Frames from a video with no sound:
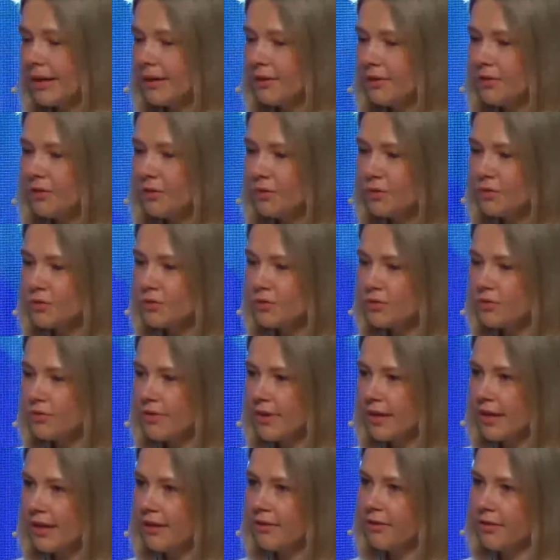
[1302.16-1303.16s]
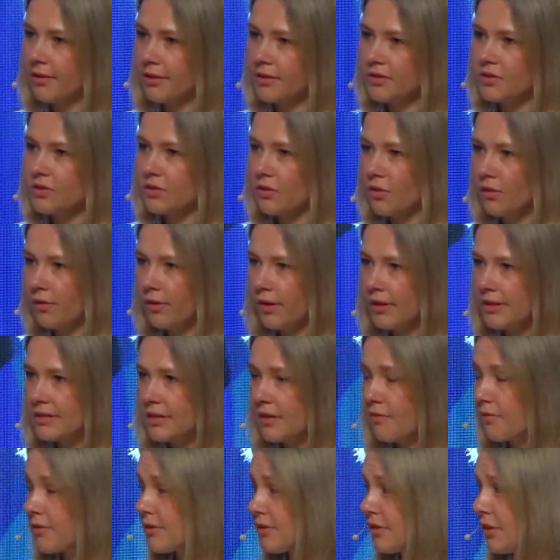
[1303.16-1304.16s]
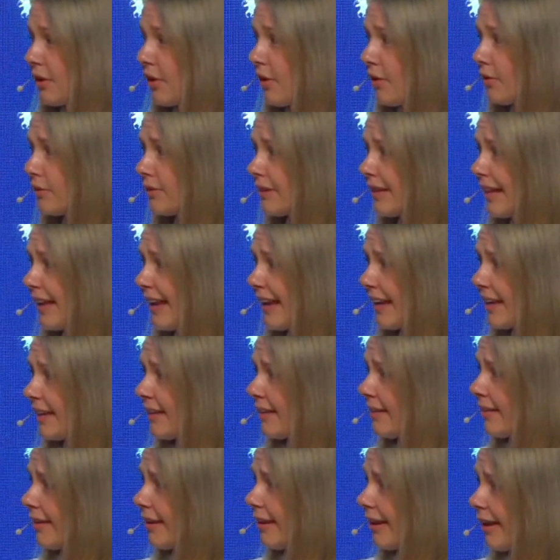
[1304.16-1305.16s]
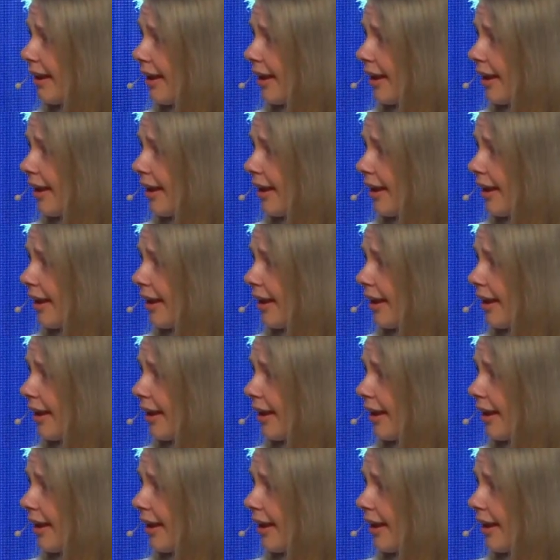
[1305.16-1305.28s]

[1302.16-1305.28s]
get used that in Estonia is everything online